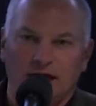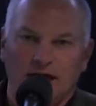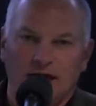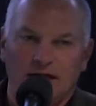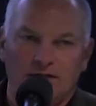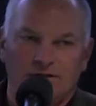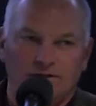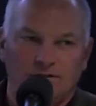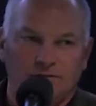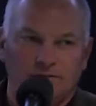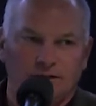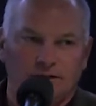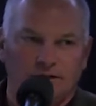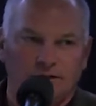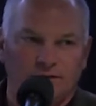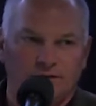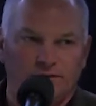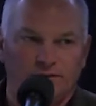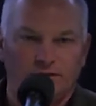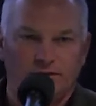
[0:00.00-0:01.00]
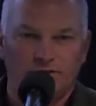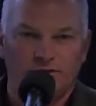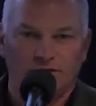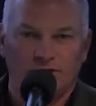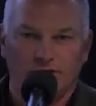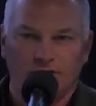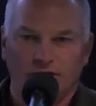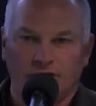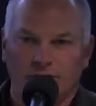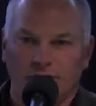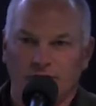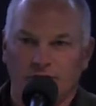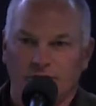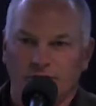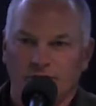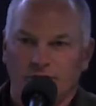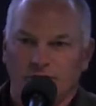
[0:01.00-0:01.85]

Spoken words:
hockey tournament here a few years ago